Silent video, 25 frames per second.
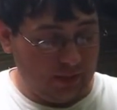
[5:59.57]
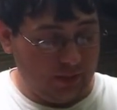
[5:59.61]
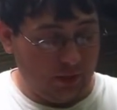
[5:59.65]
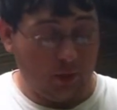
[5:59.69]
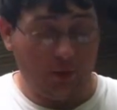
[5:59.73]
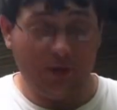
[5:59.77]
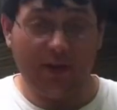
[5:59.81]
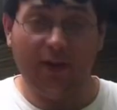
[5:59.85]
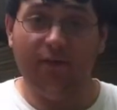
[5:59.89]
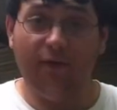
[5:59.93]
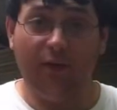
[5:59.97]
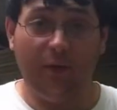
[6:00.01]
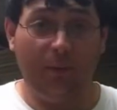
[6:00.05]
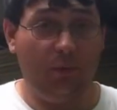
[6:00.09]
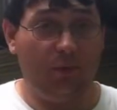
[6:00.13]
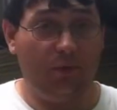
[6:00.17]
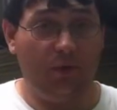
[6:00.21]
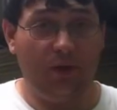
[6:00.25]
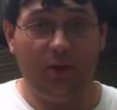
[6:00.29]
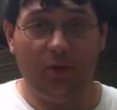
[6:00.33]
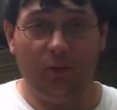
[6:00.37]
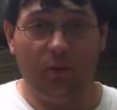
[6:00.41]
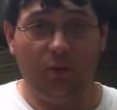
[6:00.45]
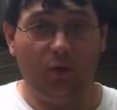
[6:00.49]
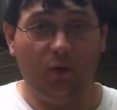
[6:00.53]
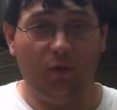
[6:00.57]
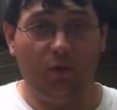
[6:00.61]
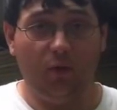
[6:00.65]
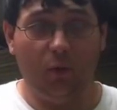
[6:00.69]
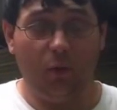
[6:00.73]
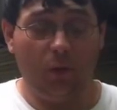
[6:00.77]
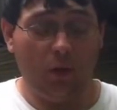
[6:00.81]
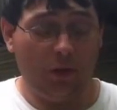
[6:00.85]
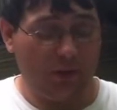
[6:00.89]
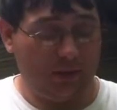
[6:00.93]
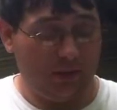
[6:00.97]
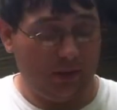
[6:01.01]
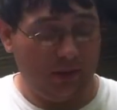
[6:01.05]
They're definitely breathable, of
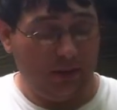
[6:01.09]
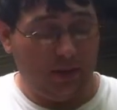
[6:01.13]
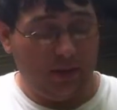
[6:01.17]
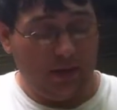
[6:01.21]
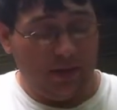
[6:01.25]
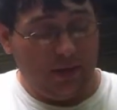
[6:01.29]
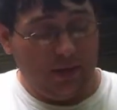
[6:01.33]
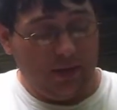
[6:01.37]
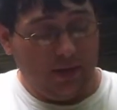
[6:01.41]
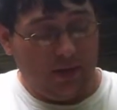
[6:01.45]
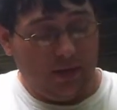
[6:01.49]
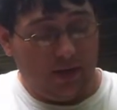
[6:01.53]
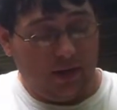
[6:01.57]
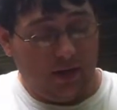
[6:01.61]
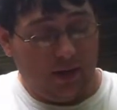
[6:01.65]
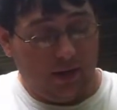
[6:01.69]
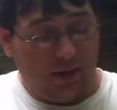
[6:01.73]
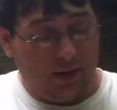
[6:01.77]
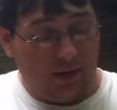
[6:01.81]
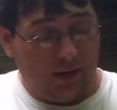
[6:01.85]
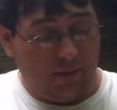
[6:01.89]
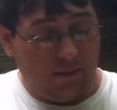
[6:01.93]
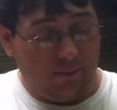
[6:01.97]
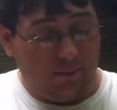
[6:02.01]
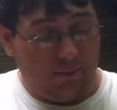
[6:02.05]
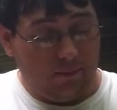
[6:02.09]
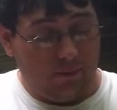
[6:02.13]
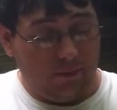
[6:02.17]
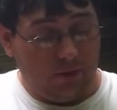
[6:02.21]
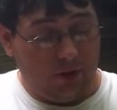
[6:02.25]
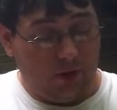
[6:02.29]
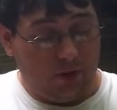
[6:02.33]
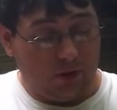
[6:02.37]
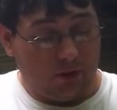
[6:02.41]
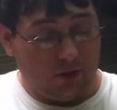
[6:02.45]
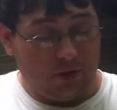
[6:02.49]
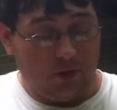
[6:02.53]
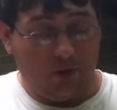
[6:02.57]
course, and you know,